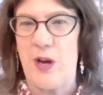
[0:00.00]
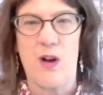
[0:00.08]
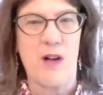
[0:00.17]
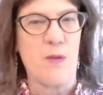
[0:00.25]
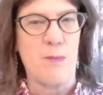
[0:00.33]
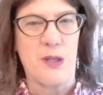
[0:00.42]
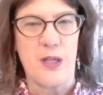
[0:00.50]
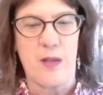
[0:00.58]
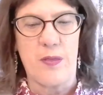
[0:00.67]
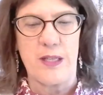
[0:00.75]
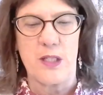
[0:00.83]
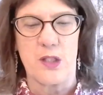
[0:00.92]
We all have a
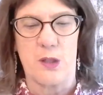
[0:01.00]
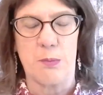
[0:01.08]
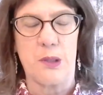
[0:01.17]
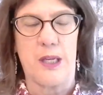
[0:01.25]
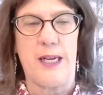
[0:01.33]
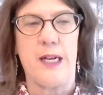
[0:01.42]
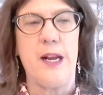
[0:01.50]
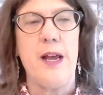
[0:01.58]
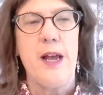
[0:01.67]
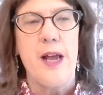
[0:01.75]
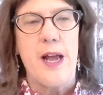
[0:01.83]
million things on our plate.